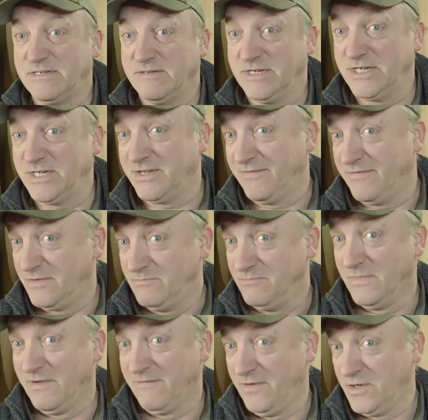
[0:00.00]
This is the
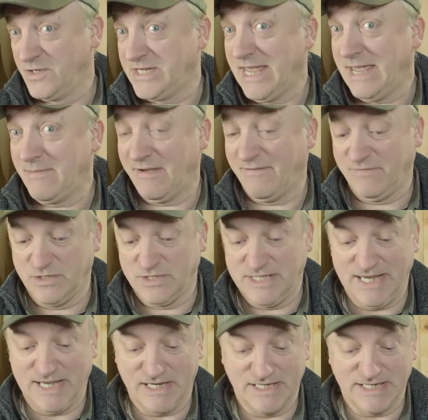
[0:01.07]
first time I've
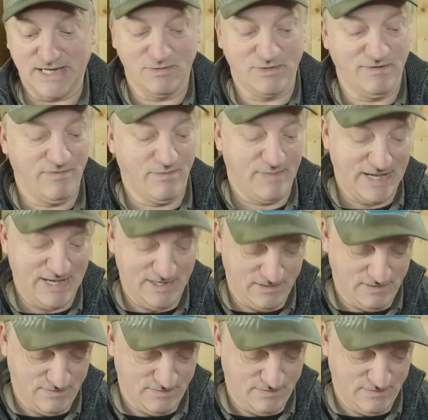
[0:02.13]
taken it out of the bag.